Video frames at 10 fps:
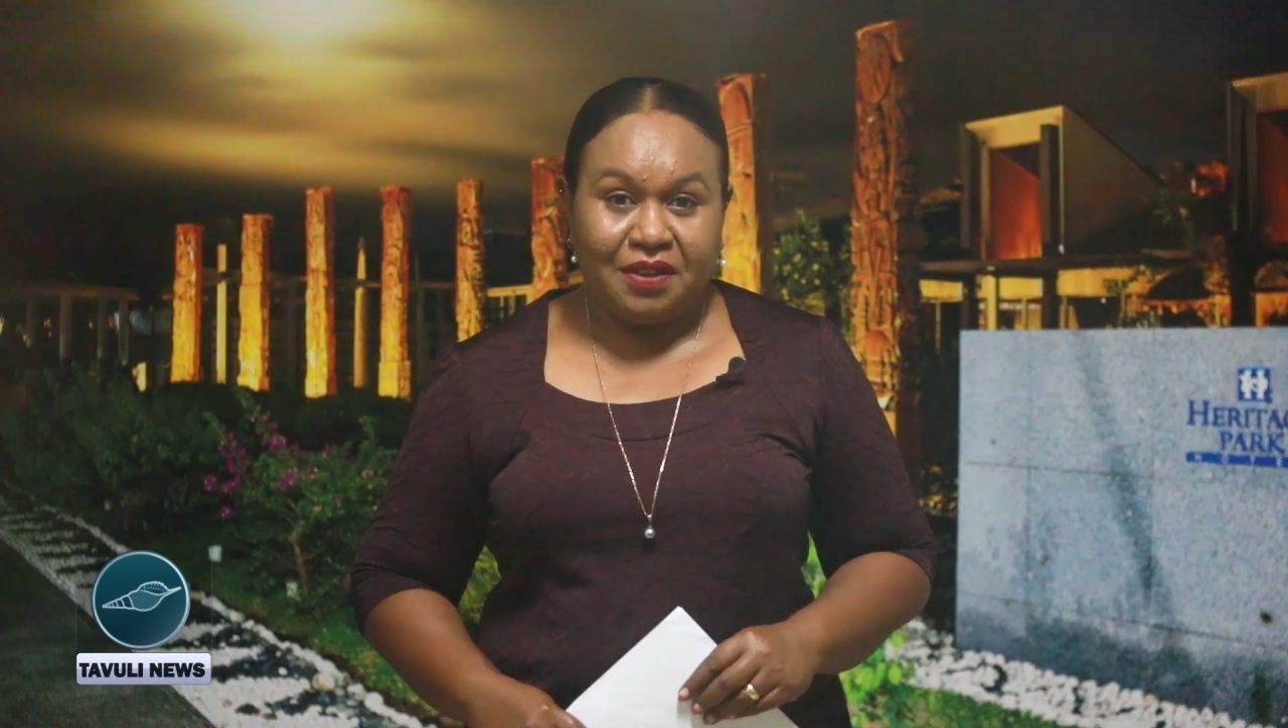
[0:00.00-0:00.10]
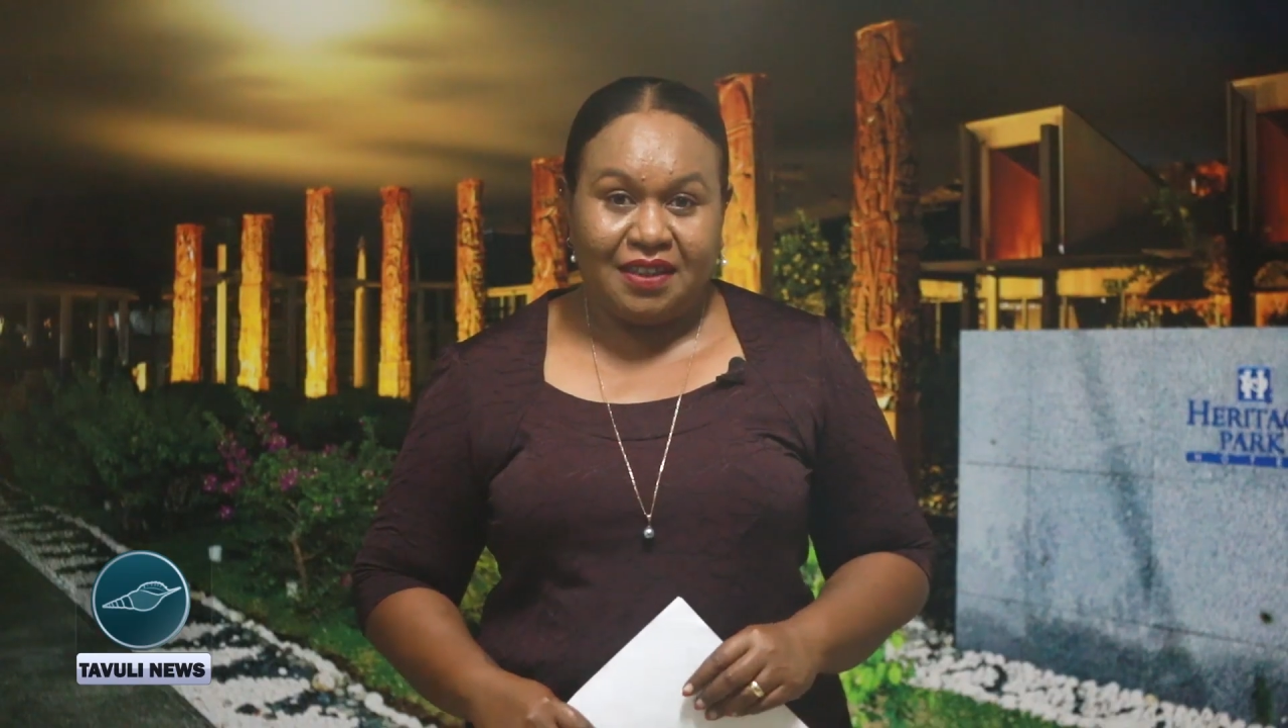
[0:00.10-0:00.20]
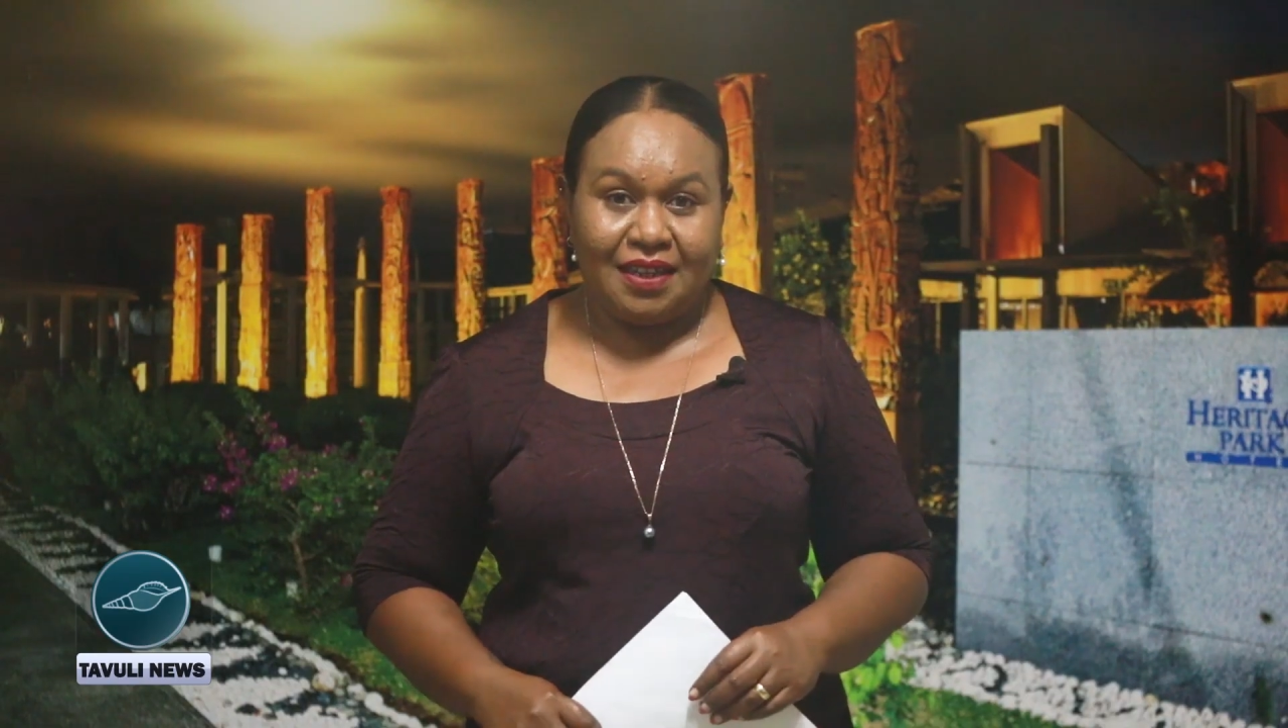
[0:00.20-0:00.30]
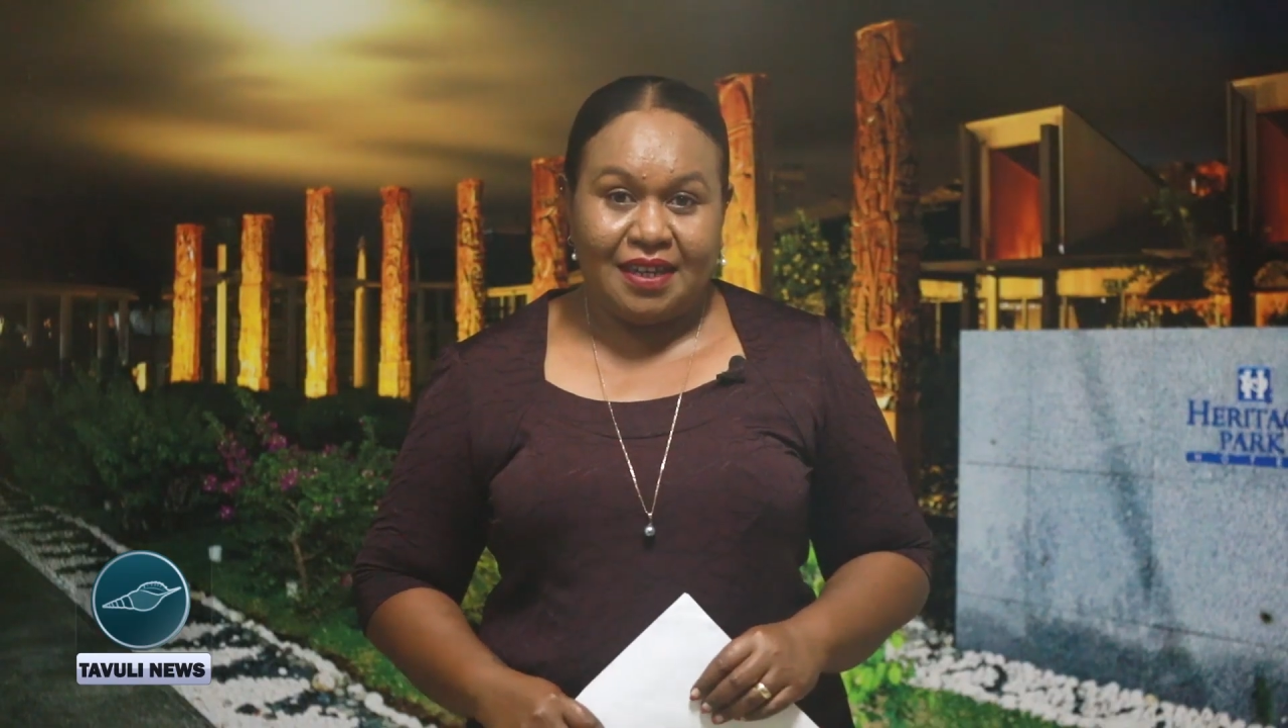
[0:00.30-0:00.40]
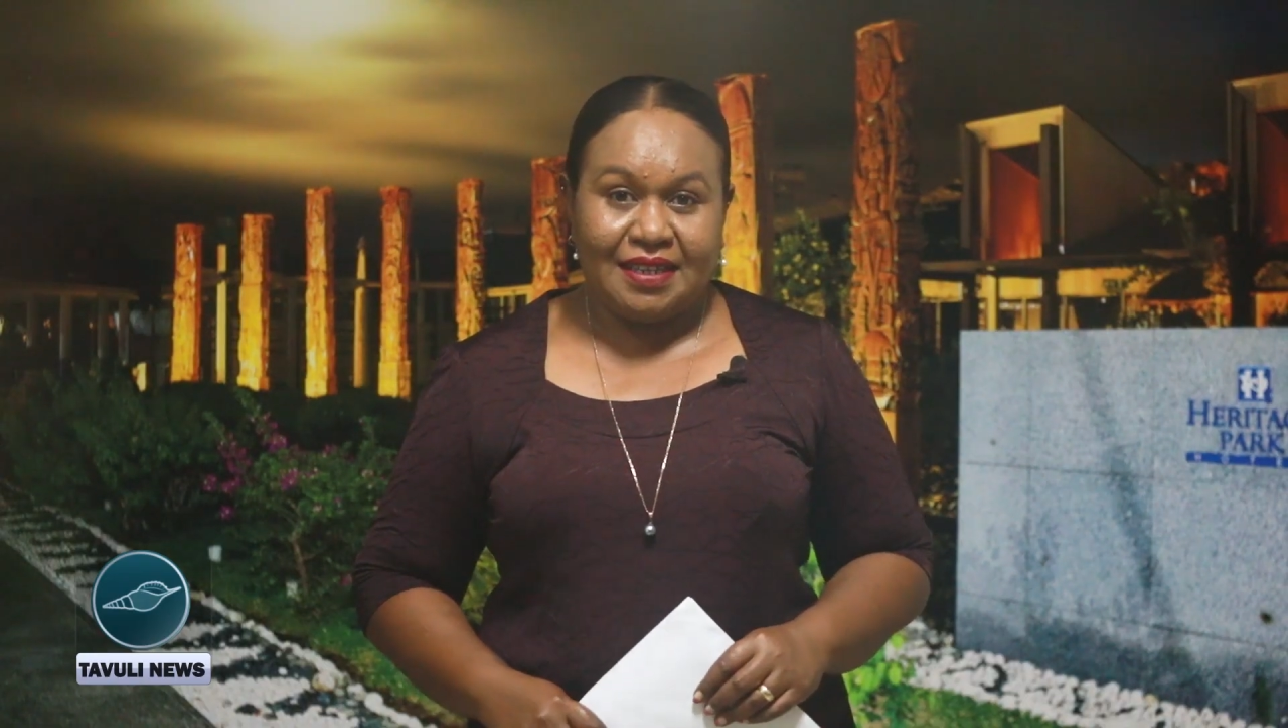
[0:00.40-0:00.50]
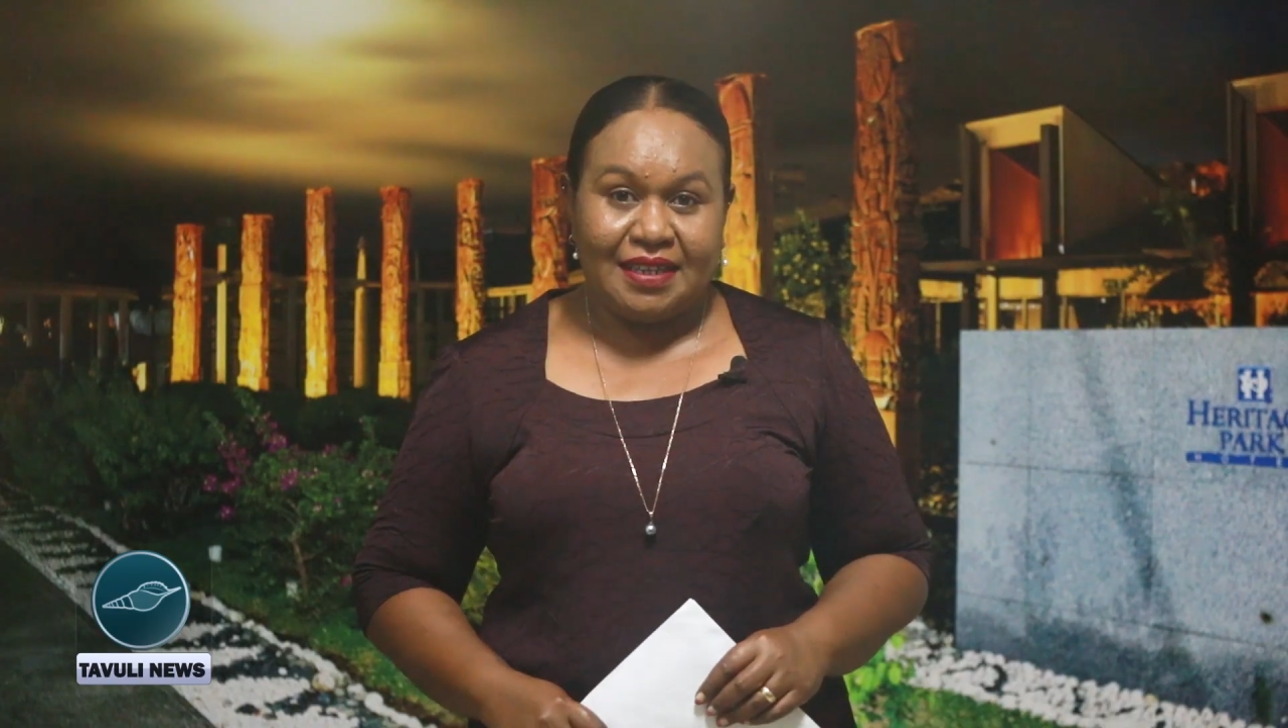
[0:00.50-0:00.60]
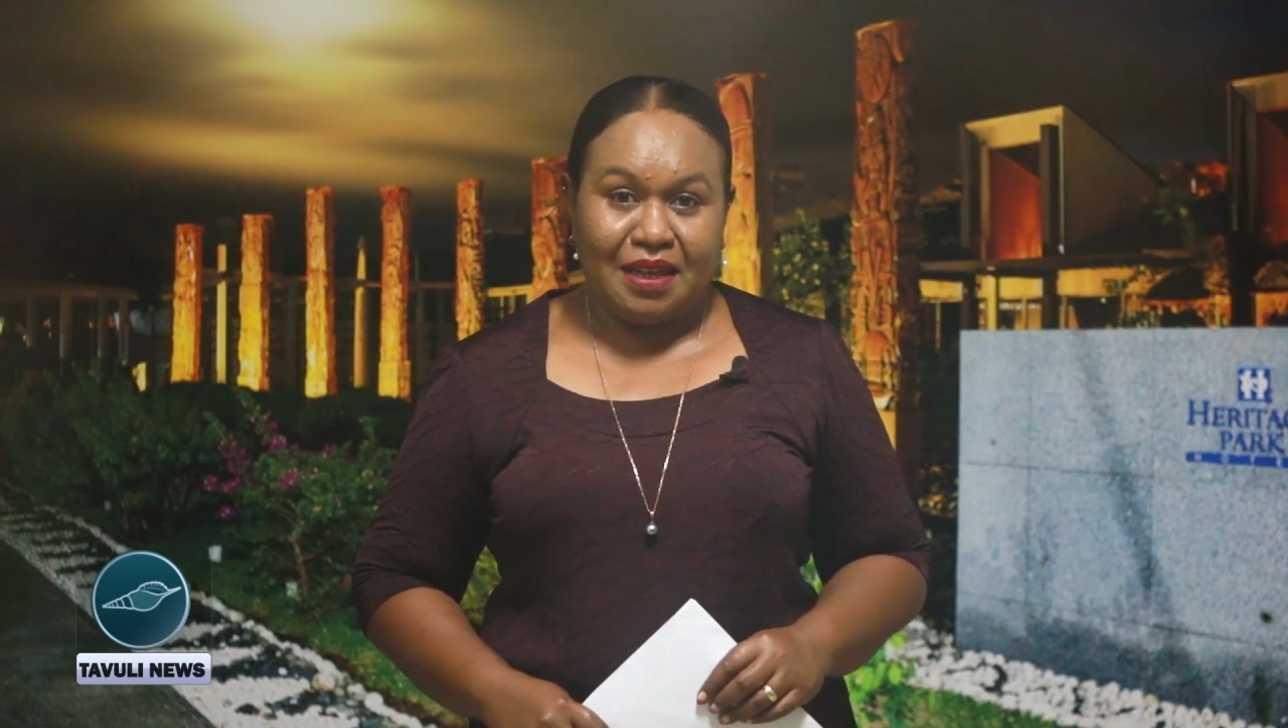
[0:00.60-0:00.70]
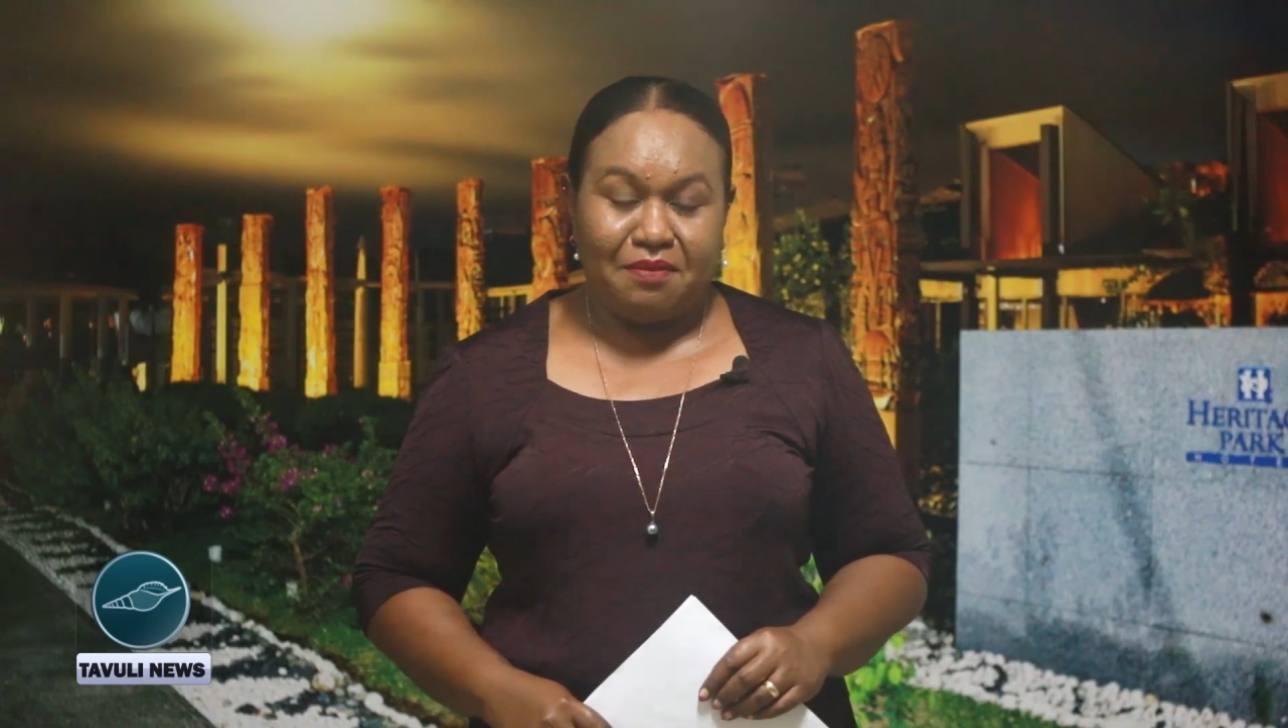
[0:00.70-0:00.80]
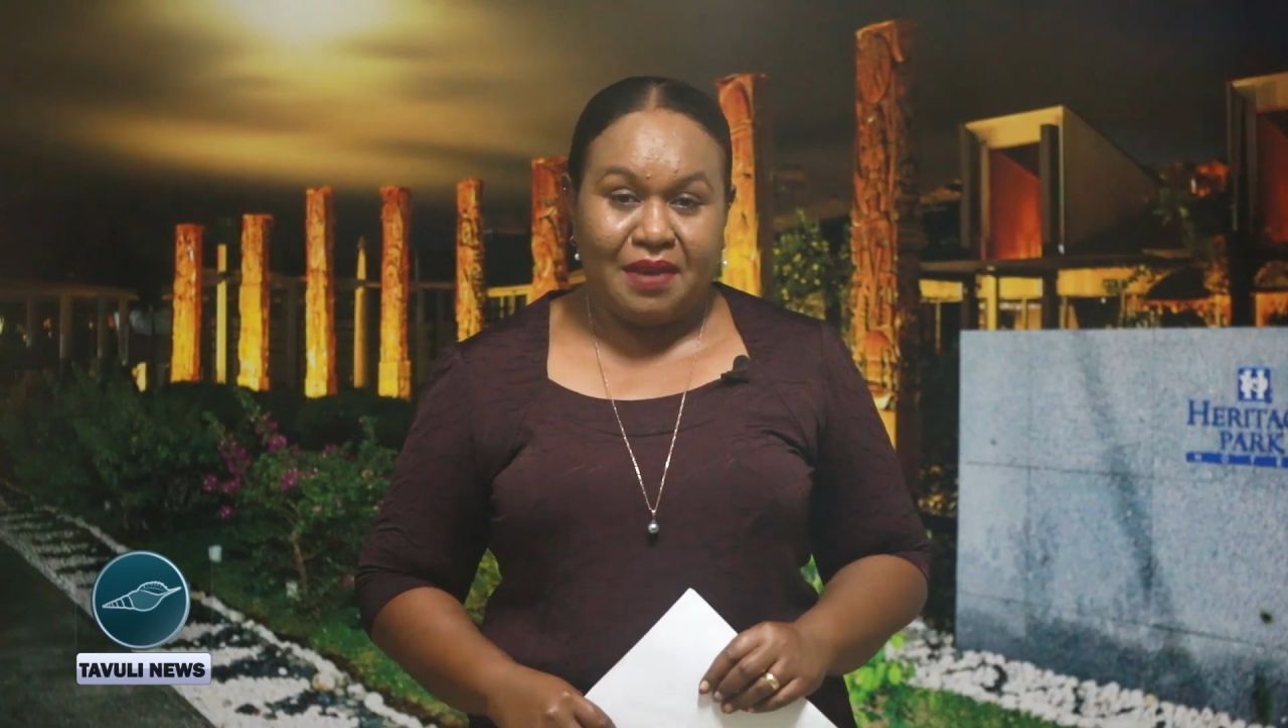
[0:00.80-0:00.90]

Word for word: TSL